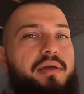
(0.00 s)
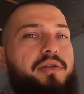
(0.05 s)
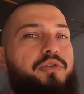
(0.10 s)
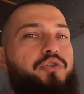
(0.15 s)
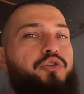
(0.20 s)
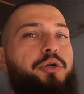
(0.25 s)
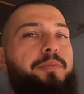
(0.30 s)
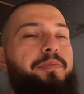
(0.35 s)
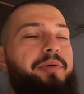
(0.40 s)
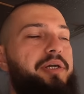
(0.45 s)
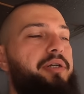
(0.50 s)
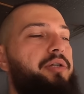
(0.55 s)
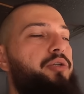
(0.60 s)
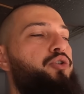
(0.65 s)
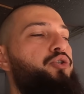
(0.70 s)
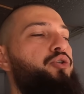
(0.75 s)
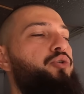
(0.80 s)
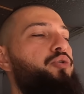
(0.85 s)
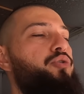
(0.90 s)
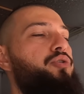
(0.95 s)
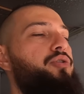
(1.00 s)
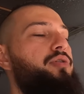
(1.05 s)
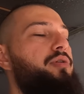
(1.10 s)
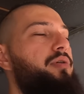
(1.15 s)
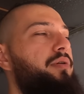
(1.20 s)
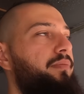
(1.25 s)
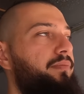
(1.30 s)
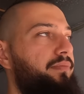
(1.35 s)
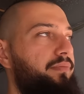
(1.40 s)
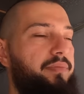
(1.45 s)
tropical juice
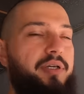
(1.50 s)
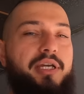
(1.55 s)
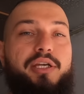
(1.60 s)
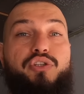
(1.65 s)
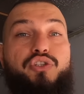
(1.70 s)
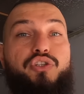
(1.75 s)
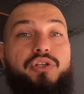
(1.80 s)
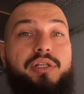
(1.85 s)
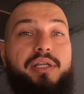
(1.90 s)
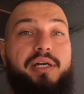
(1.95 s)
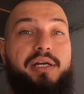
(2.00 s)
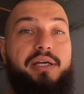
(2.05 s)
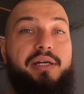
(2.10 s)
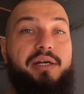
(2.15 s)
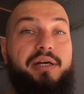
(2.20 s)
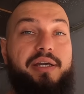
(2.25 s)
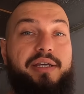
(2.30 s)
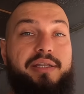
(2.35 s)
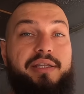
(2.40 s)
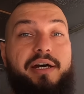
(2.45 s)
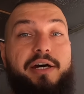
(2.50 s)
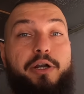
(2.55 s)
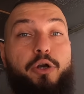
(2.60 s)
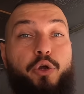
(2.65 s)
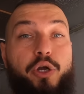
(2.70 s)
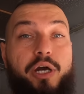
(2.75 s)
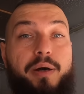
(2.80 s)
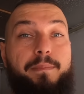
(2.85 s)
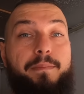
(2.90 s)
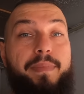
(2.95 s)
in Sri Lanka, in
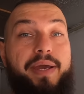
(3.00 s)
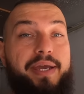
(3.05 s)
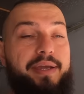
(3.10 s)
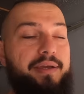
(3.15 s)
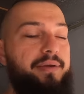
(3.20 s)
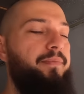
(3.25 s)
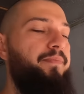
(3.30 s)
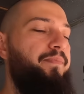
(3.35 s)
Arugam Bay,